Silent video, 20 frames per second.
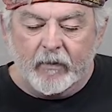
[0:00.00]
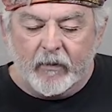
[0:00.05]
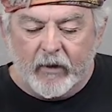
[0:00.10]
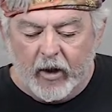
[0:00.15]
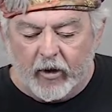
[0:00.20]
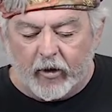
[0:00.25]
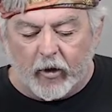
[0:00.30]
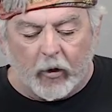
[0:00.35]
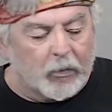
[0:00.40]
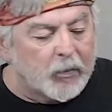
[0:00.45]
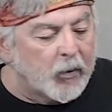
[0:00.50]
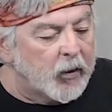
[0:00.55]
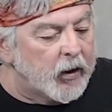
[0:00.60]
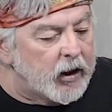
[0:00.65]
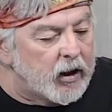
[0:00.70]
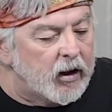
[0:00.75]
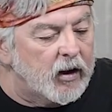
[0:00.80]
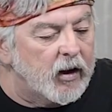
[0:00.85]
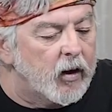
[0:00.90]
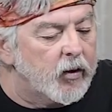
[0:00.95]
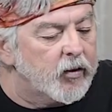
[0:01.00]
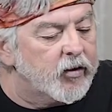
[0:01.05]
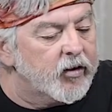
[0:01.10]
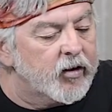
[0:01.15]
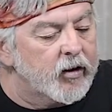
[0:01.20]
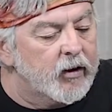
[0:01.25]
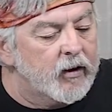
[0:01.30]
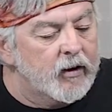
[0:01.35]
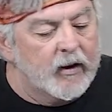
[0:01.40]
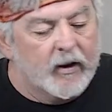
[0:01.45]
This is pretty
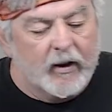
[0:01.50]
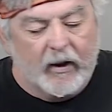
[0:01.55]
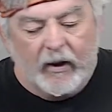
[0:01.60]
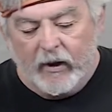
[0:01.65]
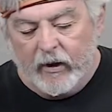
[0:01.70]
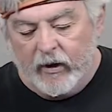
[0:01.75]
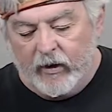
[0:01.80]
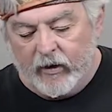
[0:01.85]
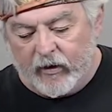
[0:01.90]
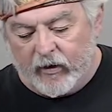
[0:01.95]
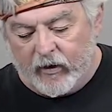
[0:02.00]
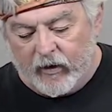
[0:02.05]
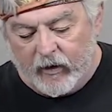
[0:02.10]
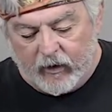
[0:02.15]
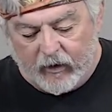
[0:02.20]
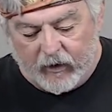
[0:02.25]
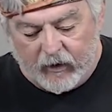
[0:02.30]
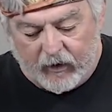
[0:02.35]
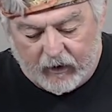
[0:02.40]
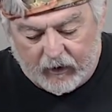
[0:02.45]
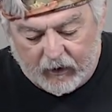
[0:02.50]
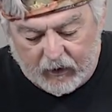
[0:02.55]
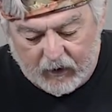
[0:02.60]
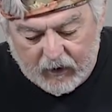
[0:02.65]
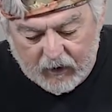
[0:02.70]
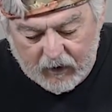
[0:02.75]
close. This is,